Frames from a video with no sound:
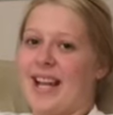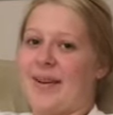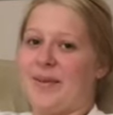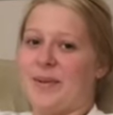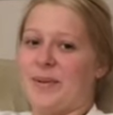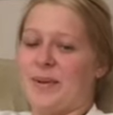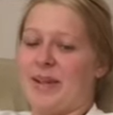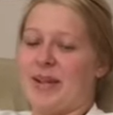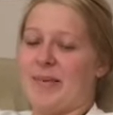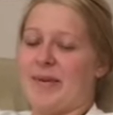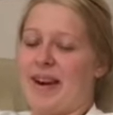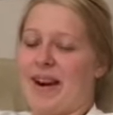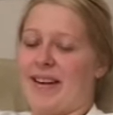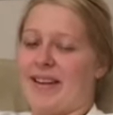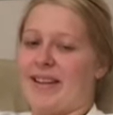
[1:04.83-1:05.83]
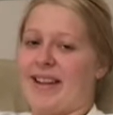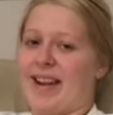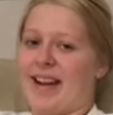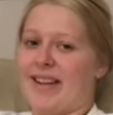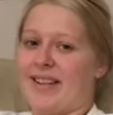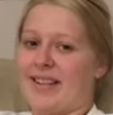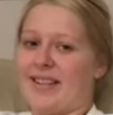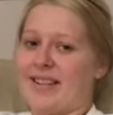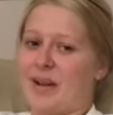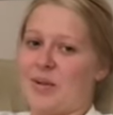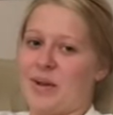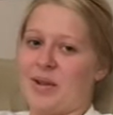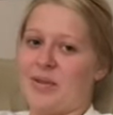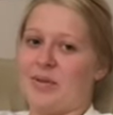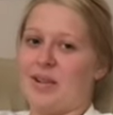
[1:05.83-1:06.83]
I was really proud of that because I
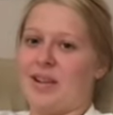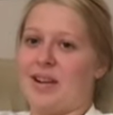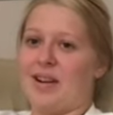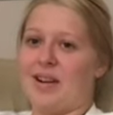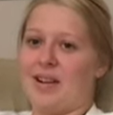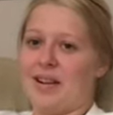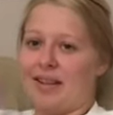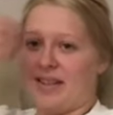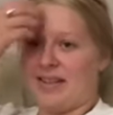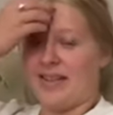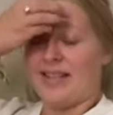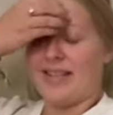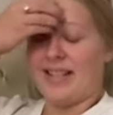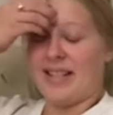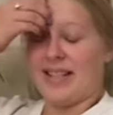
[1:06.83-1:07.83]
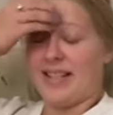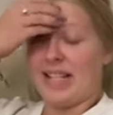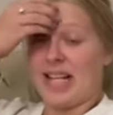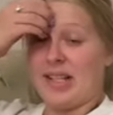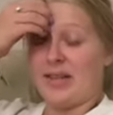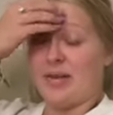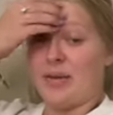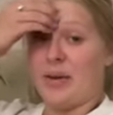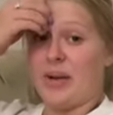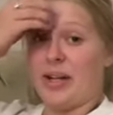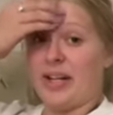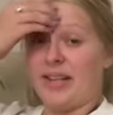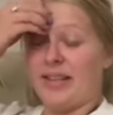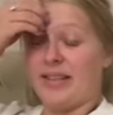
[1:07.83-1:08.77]
worked really hard to get mm-hmm. that score.